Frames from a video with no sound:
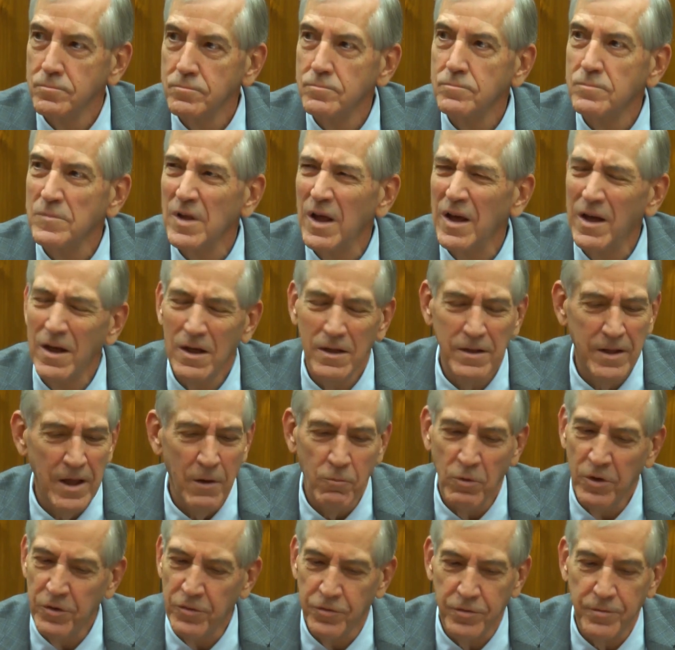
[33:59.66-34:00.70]
Yeah, that
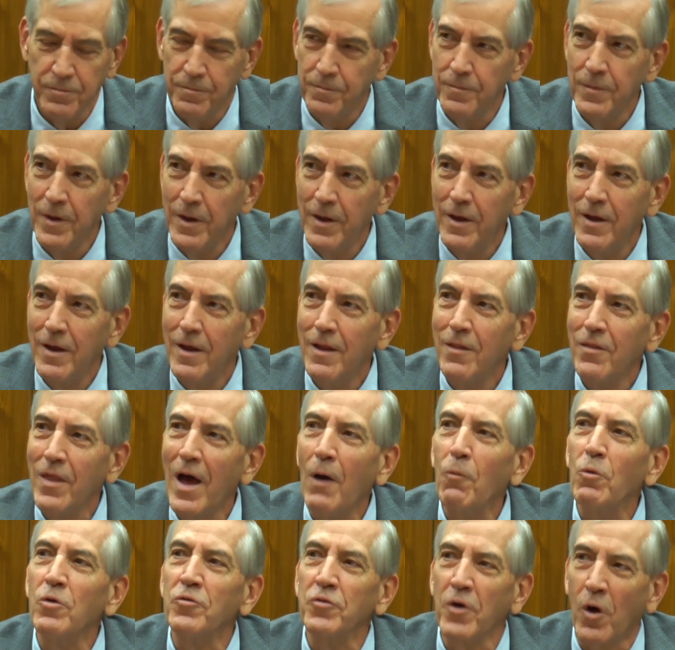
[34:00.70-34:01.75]

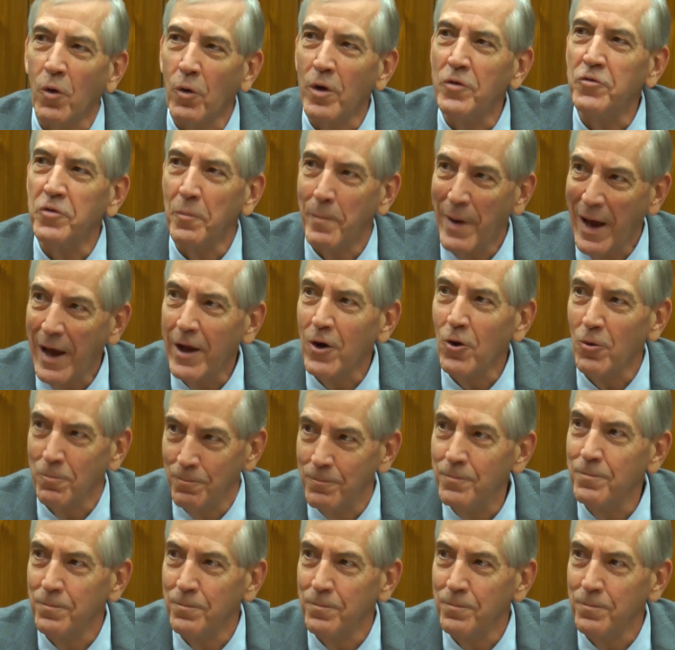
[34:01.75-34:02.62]
was always a battle.